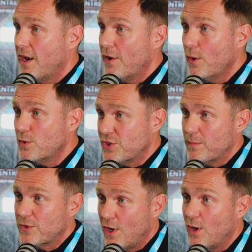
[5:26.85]
And I know
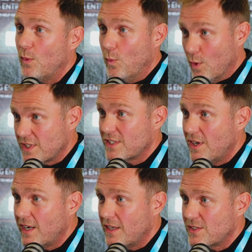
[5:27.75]
Gymshark was a
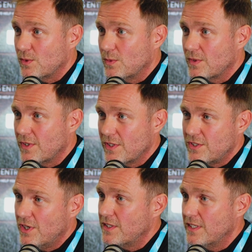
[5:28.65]
side hustle that's
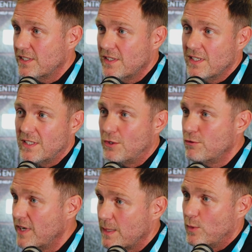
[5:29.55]
turned into this
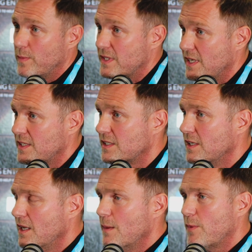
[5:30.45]
incredible business.
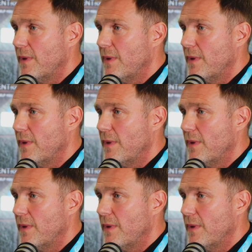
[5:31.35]
Absolutely.